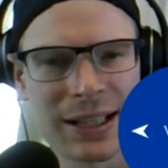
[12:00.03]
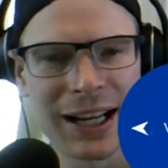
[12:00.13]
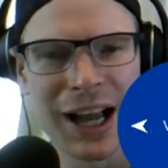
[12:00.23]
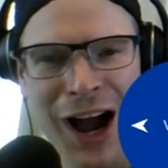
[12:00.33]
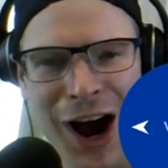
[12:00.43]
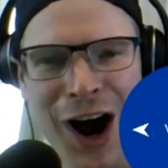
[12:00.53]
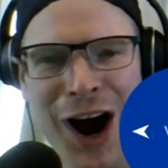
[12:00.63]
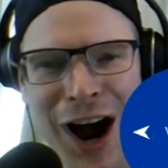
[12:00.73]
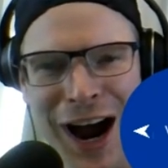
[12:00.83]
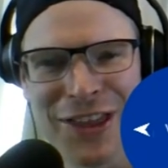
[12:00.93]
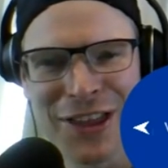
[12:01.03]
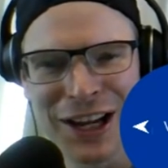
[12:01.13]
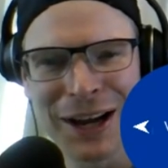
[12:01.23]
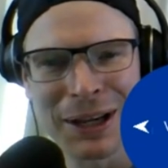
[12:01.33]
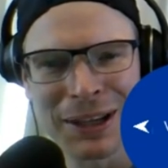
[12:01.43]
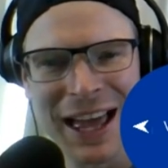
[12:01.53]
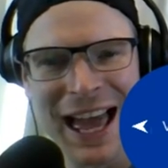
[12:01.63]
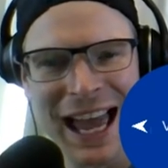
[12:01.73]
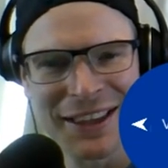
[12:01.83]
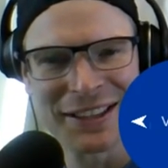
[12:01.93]
is like, I think I'm getting the
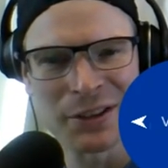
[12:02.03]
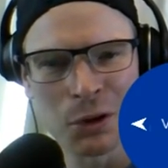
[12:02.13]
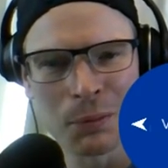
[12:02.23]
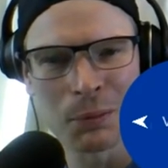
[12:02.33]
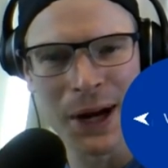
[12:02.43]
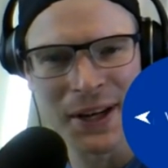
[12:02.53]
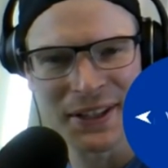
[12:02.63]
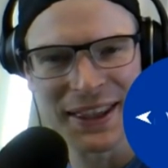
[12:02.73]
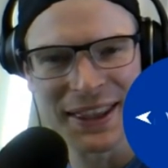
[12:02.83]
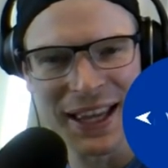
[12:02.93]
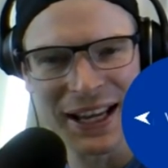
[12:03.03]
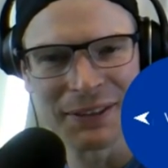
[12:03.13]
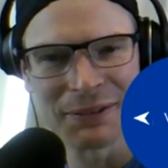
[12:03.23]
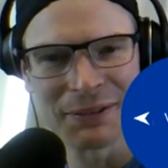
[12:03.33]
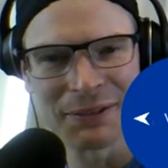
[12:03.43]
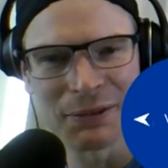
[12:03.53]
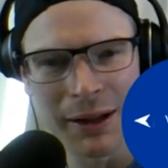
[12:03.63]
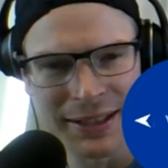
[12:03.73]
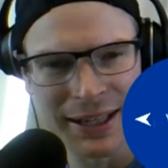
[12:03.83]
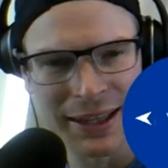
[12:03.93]
hang of this whole president thing and foreign
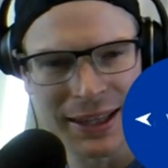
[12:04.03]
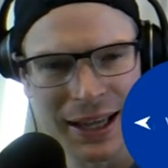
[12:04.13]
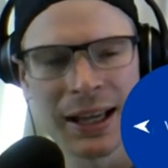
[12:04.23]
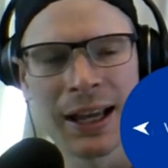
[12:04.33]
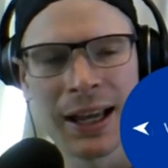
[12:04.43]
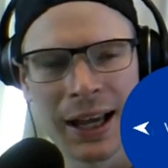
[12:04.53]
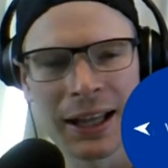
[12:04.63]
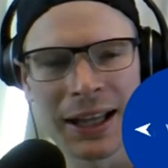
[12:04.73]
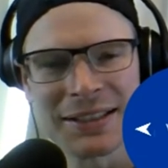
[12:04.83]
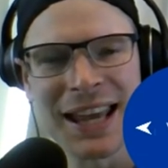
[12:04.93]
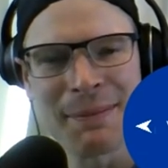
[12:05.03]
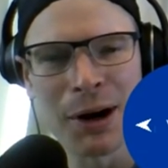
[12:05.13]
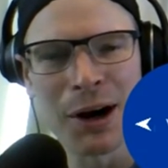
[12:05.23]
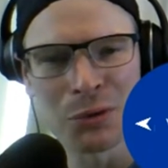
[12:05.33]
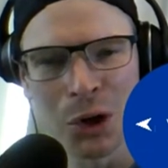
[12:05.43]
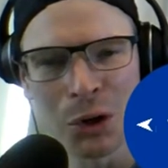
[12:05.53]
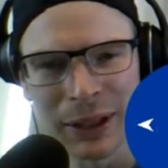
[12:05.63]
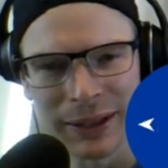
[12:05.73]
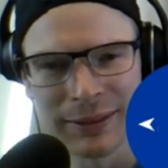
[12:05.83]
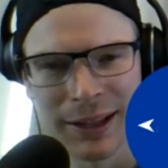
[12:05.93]
policy thing. Let's keep on
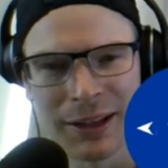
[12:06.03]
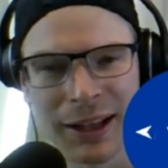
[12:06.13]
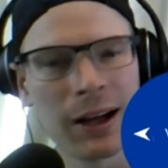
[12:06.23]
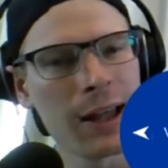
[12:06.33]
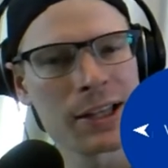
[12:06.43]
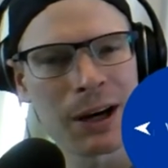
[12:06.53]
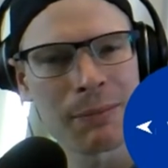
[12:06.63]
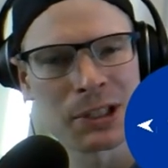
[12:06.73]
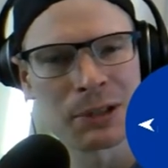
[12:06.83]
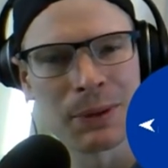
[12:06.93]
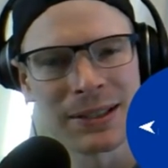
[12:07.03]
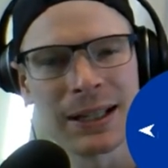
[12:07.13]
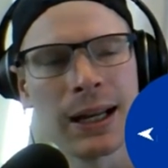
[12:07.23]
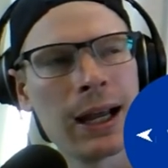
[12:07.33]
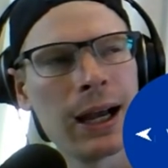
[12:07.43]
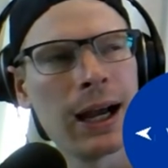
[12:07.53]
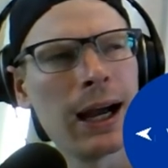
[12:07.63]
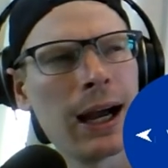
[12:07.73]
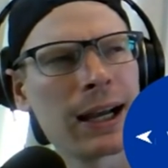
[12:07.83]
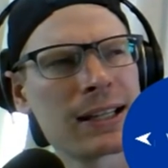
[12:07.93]
rolling. And like, oh, that's great, Mr. President.
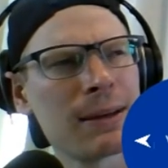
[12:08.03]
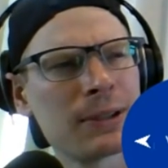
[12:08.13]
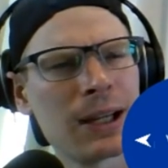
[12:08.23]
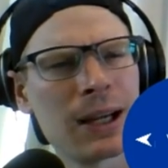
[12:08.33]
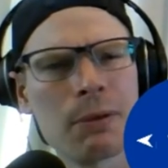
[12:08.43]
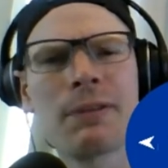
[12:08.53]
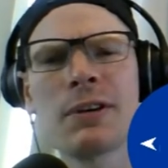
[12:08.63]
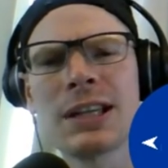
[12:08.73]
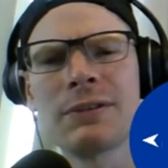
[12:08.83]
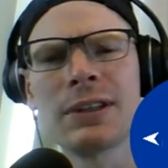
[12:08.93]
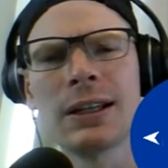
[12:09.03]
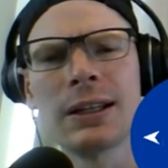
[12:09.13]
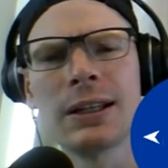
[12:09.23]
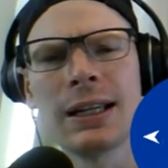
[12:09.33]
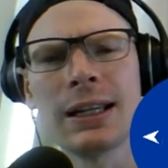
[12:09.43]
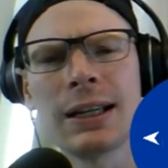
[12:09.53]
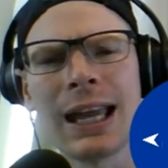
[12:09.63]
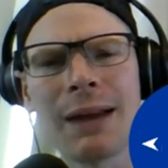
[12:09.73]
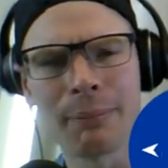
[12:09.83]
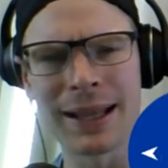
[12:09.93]
Except we first have to take a
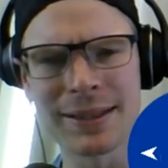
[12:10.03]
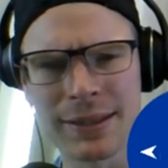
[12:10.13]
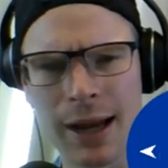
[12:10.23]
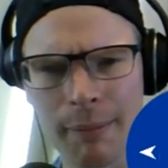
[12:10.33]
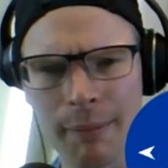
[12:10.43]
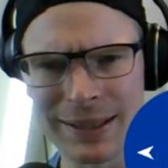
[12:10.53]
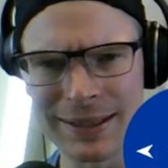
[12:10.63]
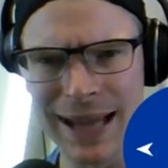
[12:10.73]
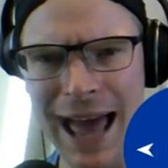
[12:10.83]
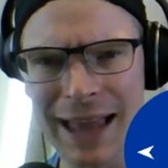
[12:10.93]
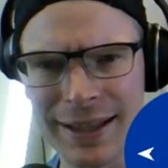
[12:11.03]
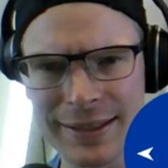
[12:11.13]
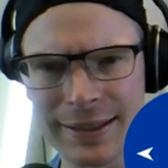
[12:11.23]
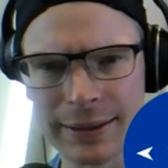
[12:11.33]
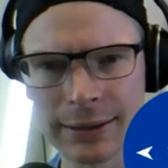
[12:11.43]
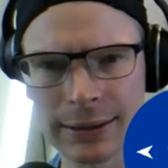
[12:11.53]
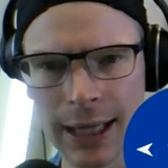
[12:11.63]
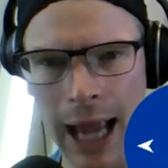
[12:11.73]
campaign stop in Dallas.